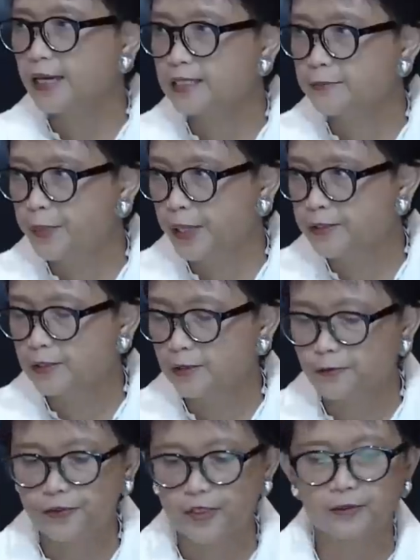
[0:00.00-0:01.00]
at the
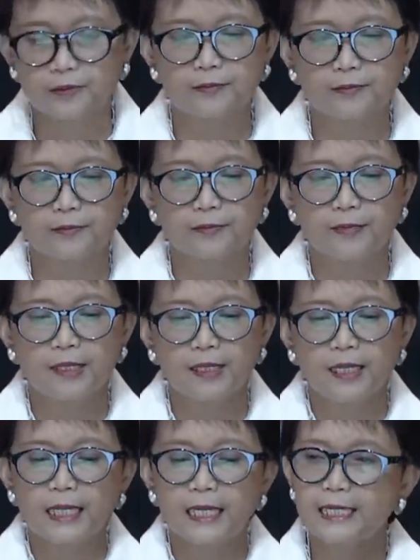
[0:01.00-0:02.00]
battlefield.
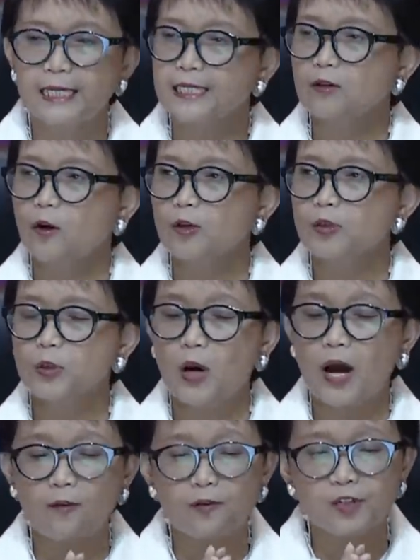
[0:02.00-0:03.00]
It is also
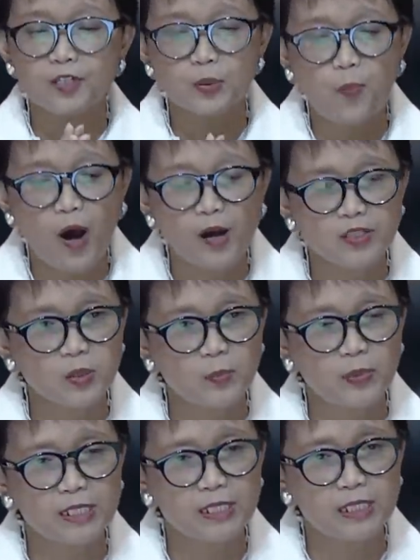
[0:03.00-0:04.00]
our
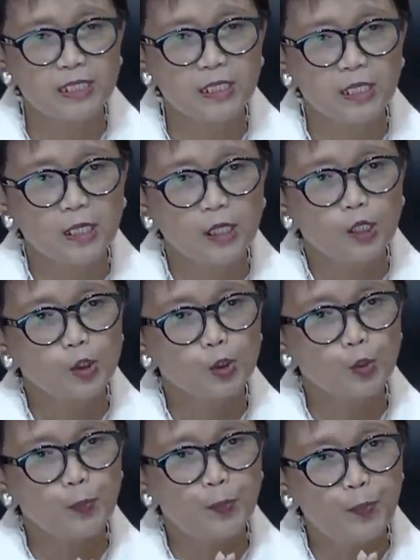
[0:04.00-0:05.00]
responsibility
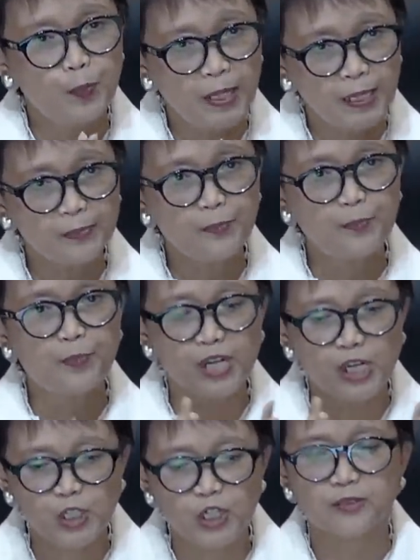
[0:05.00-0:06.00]
to build
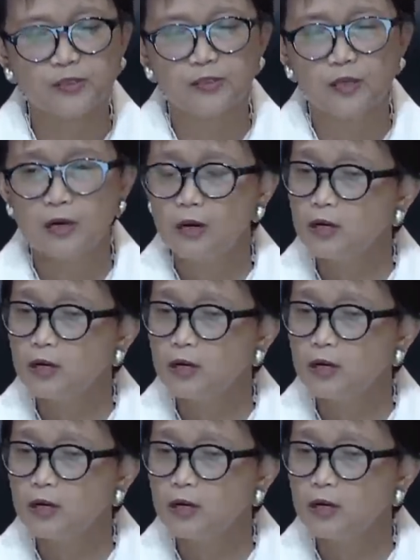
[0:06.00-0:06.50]
bridges,